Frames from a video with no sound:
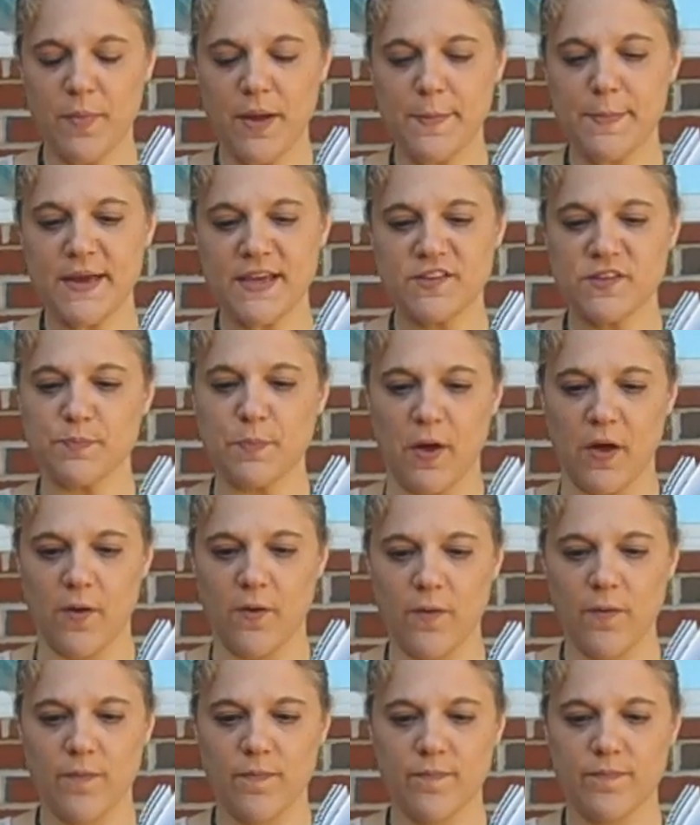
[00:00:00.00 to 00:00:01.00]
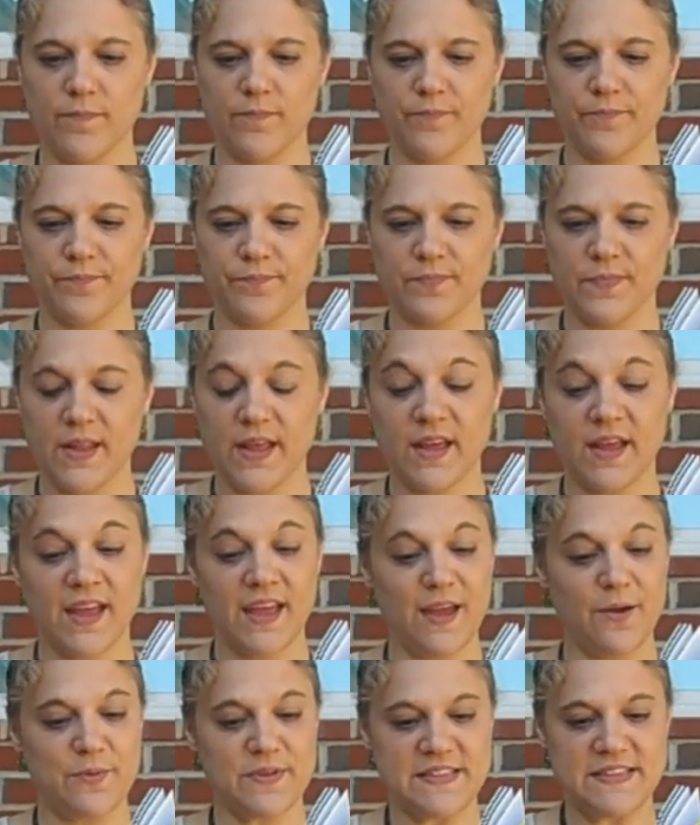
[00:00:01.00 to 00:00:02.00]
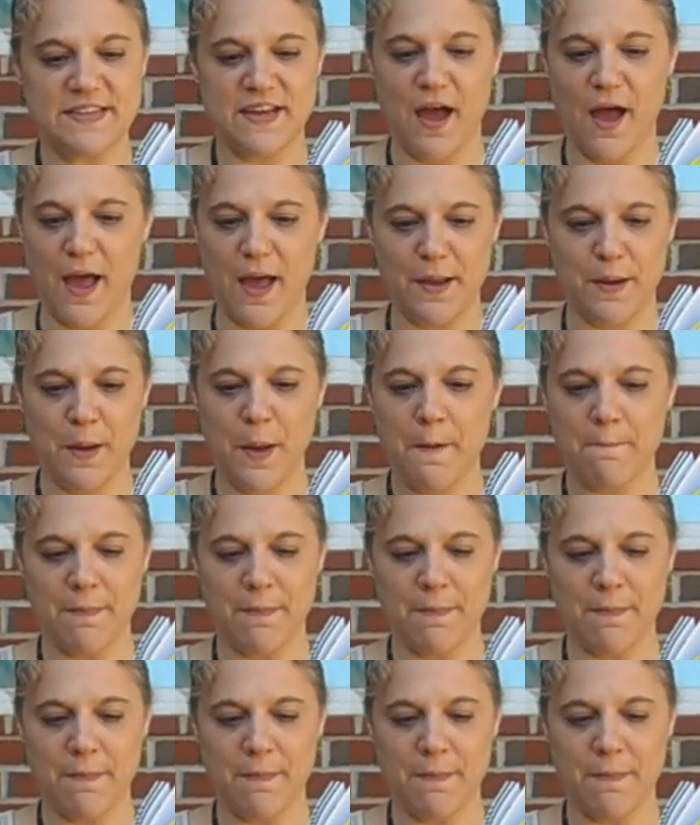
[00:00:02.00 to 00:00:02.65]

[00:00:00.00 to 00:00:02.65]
my baseball. It was not